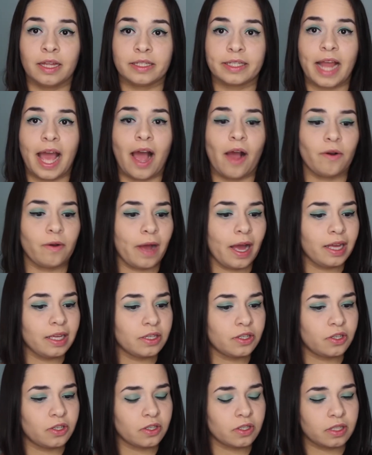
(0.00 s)
Now, I
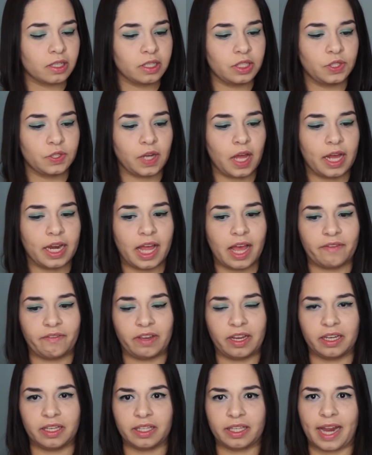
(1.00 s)
currently do not have
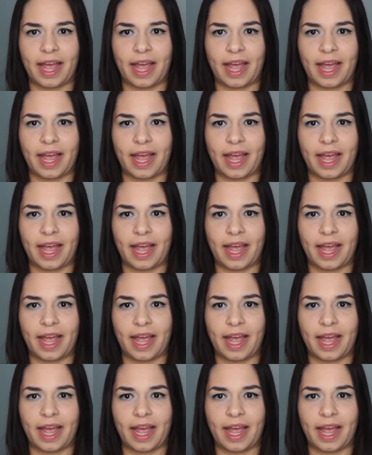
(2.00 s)
a